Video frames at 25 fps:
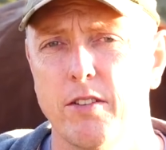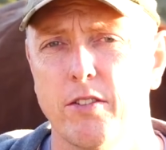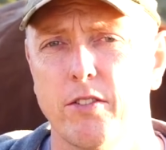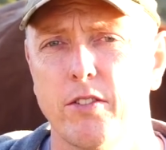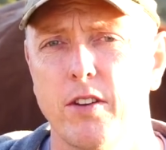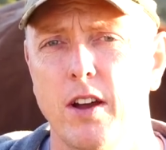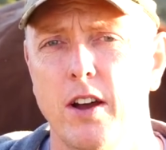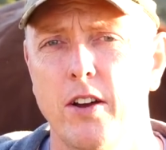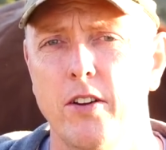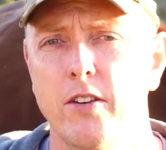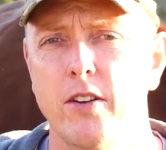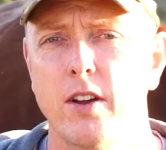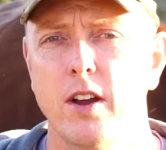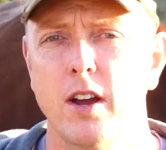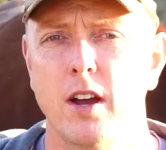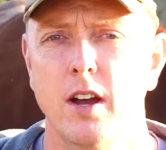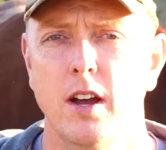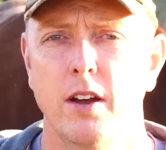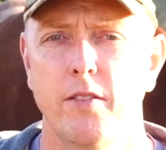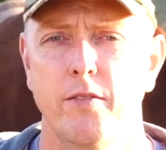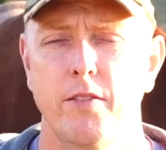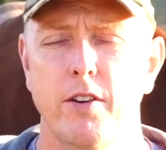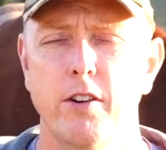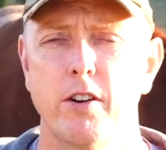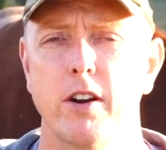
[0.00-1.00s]
So
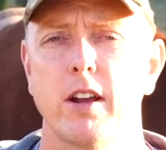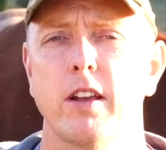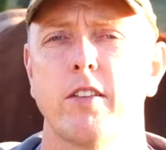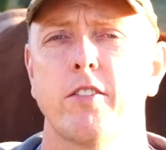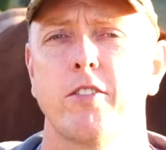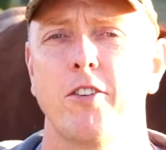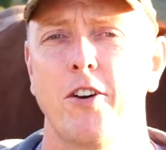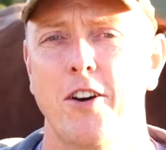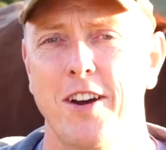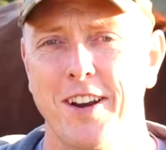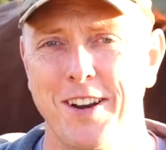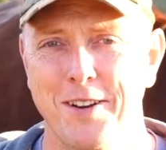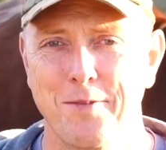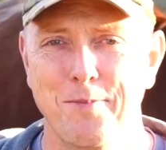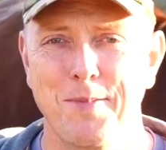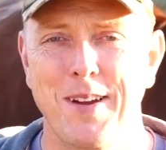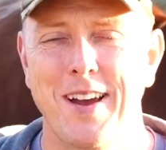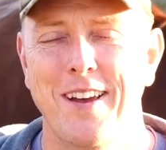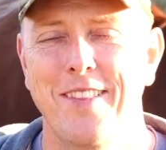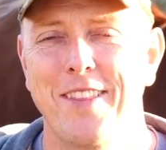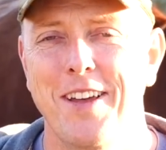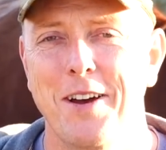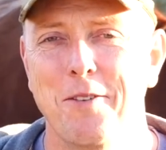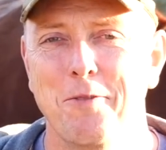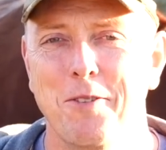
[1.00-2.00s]
very excited
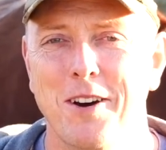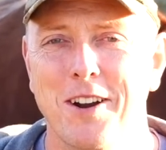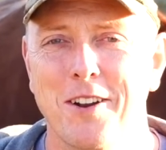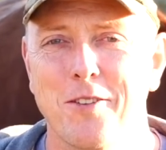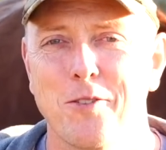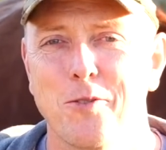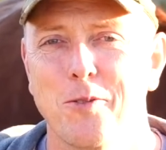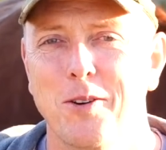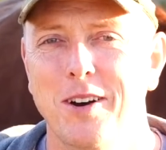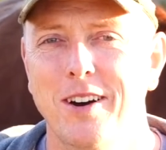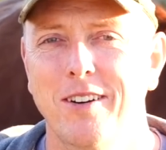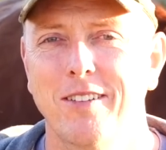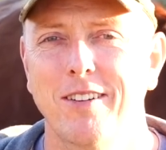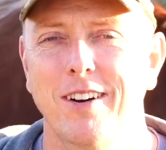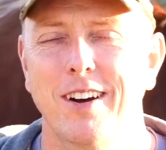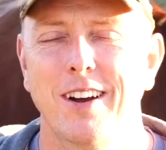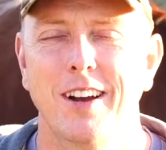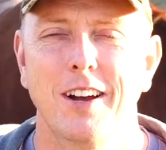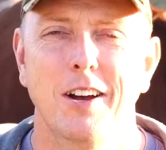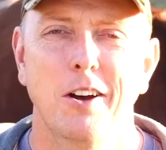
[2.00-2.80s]
about that one as well.